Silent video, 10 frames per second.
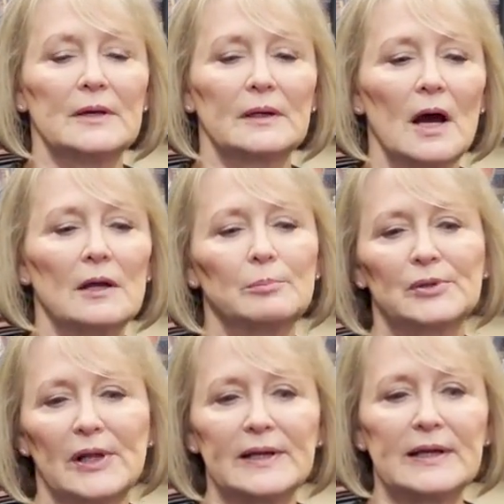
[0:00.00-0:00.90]
kind of
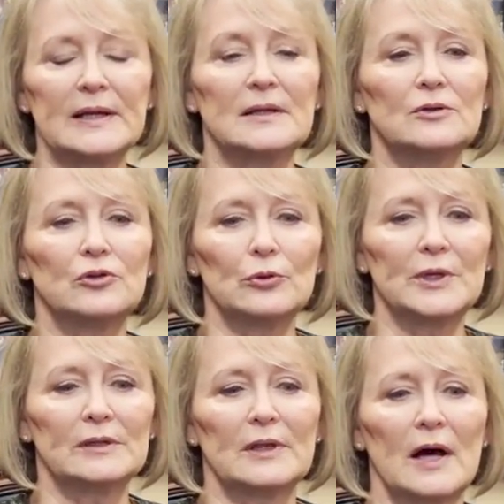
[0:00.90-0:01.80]
playing and
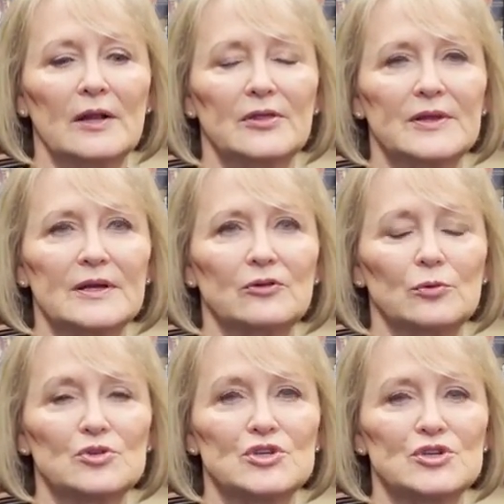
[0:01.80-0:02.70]
doing a lot of things
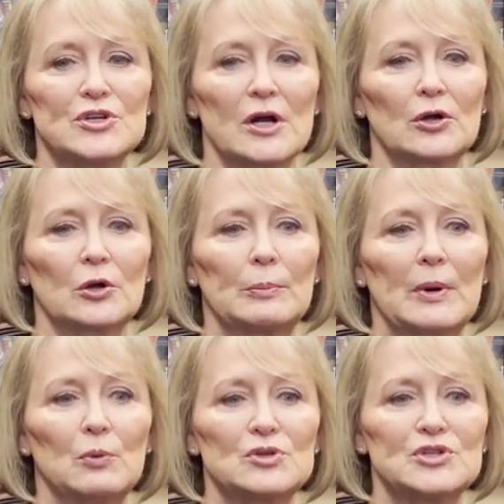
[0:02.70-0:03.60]
when she's younger,
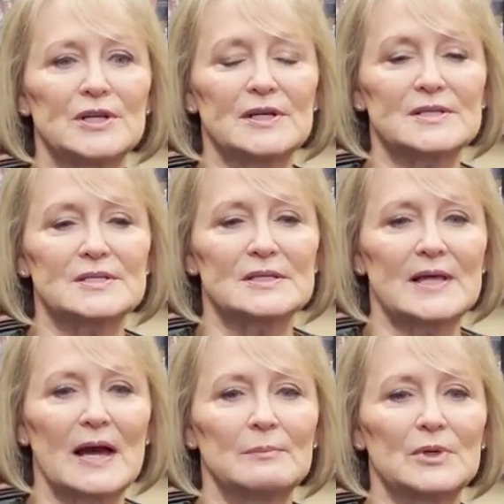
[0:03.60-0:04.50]
but when she gets to
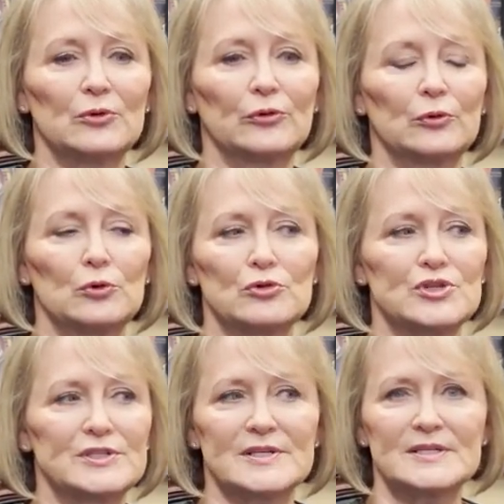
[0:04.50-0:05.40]
that middle school,
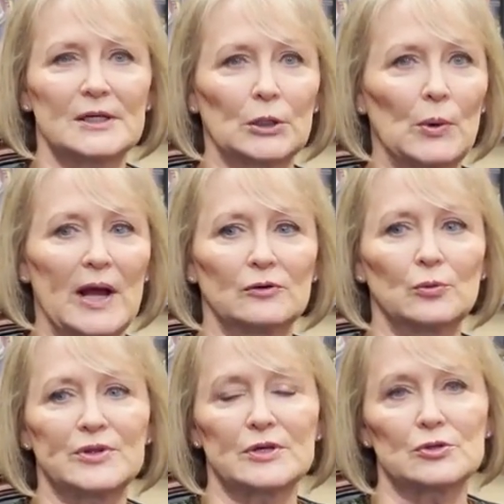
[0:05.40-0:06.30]
she doesn't interact
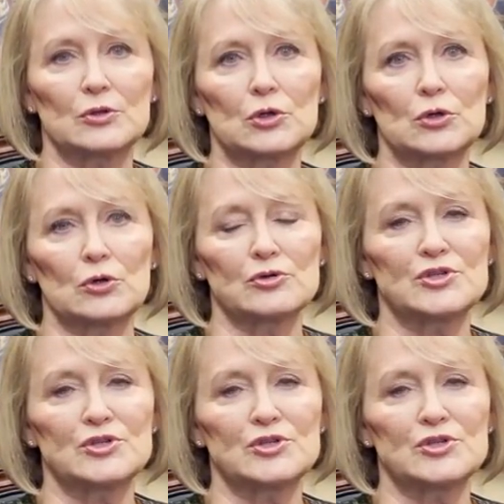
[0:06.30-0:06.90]
with other girls.